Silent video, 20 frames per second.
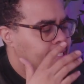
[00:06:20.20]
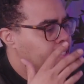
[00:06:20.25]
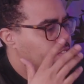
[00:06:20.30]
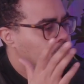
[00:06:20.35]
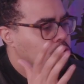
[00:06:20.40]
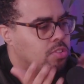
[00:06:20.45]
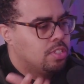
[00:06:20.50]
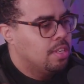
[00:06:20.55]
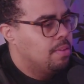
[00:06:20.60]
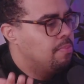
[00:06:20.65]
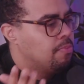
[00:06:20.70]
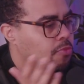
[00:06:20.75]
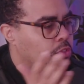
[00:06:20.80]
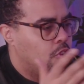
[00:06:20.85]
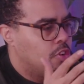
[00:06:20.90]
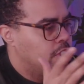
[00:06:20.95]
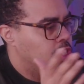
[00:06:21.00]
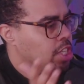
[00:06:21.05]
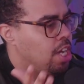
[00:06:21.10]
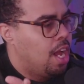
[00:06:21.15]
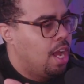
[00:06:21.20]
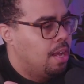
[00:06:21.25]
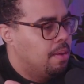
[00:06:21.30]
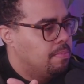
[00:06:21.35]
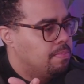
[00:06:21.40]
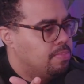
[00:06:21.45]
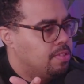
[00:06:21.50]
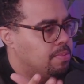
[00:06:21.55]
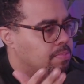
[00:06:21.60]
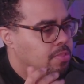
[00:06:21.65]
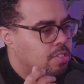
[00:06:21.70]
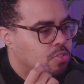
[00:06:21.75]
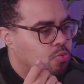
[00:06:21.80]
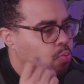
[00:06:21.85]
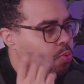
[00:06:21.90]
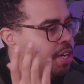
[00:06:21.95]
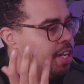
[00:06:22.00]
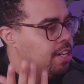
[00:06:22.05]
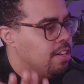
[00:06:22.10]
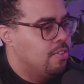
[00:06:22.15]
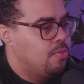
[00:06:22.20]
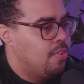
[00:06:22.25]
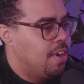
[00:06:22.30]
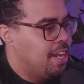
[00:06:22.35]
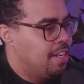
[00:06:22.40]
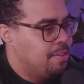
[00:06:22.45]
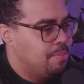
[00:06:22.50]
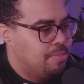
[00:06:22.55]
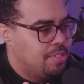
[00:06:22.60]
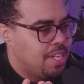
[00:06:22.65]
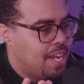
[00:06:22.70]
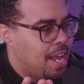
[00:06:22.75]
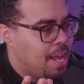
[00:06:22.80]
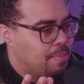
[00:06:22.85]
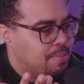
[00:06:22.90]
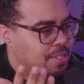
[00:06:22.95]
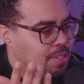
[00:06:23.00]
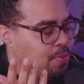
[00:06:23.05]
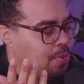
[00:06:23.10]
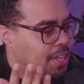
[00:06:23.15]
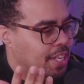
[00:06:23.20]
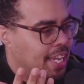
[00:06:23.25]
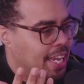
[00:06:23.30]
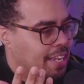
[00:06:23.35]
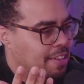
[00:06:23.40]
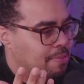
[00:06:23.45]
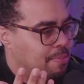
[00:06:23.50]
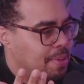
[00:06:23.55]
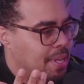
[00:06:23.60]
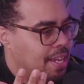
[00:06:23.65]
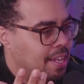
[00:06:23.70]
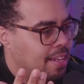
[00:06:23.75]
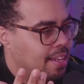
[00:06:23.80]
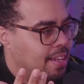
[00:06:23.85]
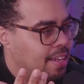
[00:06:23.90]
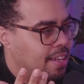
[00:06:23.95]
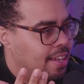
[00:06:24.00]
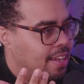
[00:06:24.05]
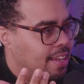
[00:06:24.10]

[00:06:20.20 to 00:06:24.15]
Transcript: I had to do something for a job, some just weird random job someone gave me.